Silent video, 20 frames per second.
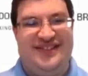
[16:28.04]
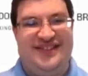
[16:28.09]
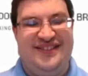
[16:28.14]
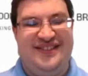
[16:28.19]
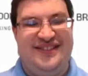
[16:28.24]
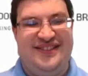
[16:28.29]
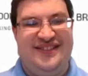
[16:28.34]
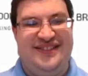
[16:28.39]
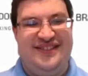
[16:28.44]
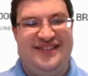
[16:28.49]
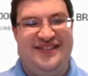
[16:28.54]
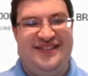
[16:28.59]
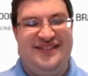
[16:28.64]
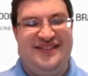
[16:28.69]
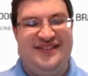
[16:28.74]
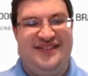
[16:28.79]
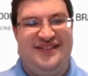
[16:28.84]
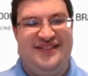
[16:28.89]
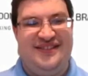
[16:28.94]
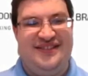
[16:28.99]

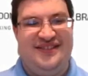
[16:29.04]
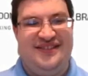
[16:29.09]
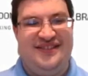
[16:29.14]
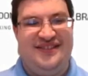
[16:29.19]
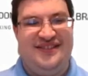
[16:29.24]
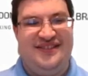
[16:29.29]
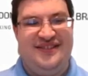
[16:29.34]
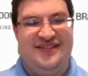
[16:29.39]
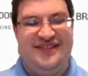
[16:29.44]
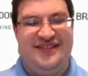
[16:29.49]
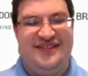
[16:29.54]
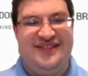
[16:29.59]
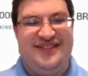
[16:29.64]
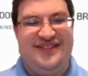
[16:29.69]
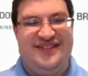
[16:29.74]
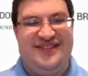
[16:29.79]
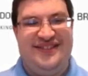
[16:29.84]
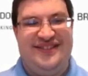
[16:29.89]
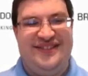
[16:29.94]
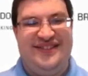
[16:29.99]

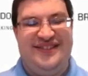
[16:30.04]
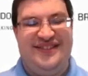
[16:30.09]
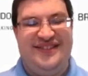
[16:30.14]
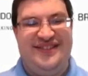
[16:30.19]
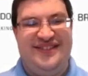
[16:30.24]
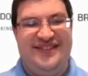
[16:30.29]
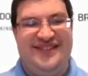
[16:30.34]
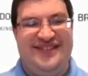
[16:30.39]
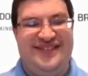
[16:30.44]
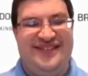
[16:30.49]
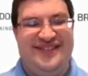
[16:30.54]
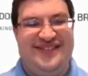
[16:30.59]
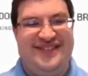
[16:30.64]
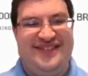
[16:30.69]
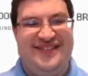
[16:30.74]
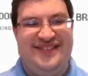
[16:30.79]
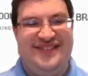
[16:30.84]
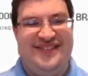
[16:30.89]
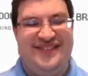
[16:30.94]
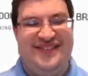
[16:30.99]

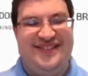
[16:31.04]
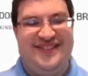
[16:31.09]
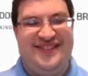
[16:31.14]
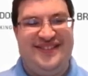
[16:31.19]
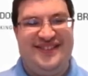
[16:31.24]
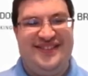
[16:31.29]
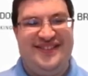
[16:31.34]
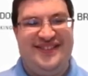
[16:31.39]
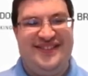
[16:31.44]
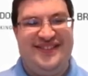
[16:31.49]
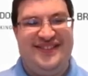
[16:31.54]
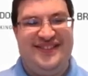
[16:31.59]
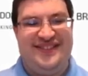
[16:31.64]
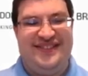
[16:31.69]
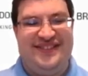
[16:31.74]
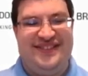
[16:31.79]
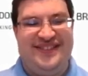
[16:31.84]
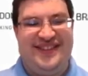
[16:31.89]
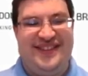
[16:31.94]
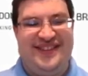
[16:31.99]

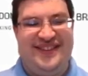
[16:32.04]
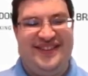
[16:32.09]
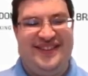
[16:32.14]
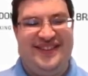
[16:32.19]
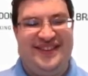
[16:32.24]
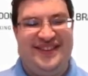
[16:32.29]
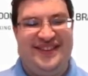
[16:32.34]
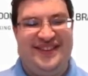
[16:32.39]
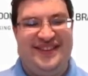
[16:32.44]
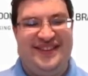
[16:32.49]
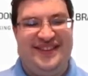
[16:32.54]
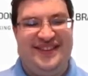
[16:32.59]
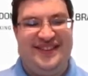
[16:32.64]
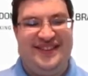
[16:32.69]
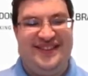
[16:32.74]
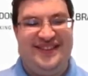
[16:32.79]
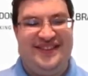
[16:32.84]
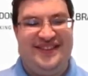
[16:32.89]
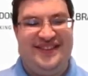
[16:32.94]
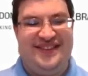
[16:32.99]
The person shown says nothing.